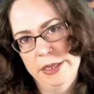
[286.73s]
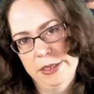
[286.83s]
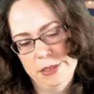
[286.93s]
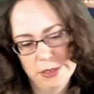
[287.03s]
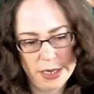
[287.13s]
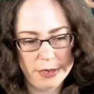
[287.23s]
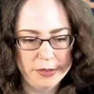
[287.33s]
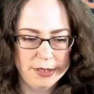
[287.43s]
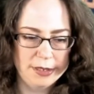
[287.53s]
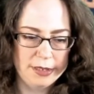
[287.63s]
So that
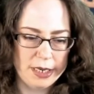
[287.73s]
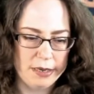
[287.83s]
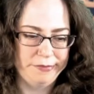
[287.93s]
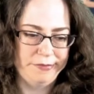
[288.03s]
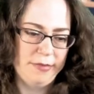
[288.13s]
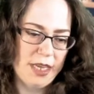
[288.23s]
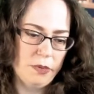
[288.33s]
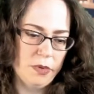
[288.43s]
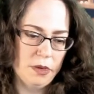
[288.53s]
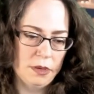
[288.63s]
was, yeah, that
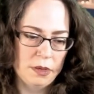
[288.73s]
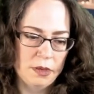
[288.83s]
one.